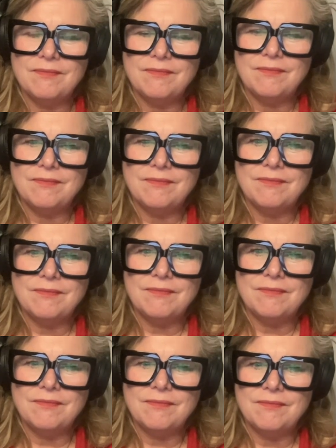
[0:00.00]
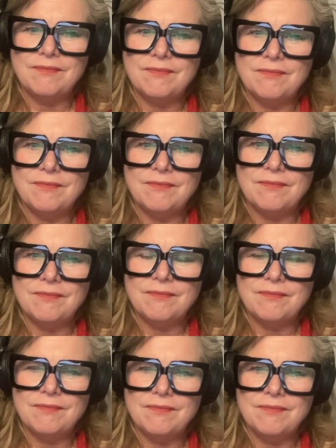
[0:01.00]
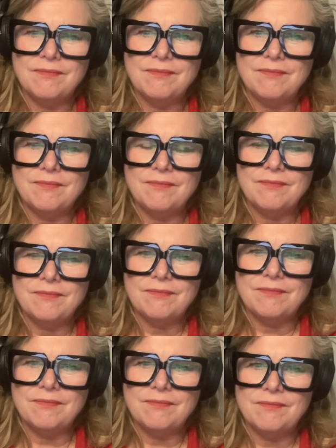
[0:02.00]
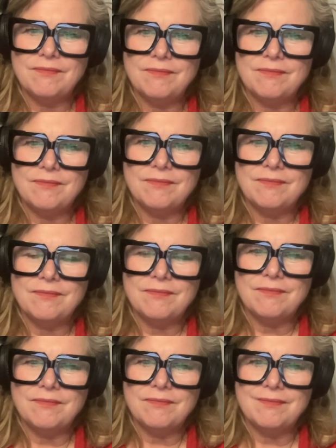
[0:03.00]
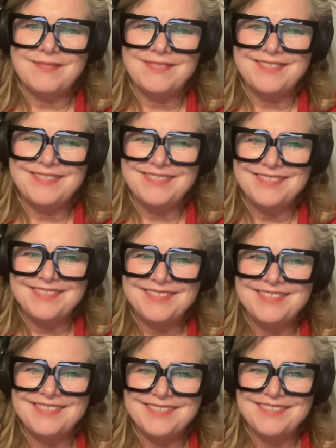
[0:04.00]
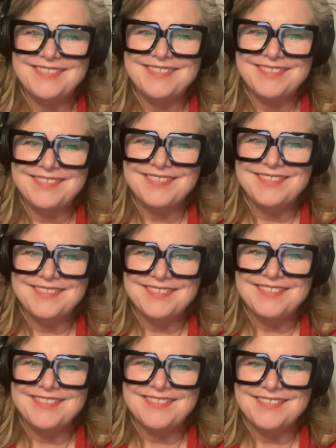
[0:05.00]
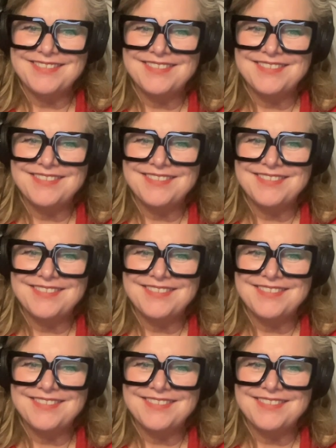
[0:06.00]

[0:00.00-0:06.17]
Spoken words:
(silent)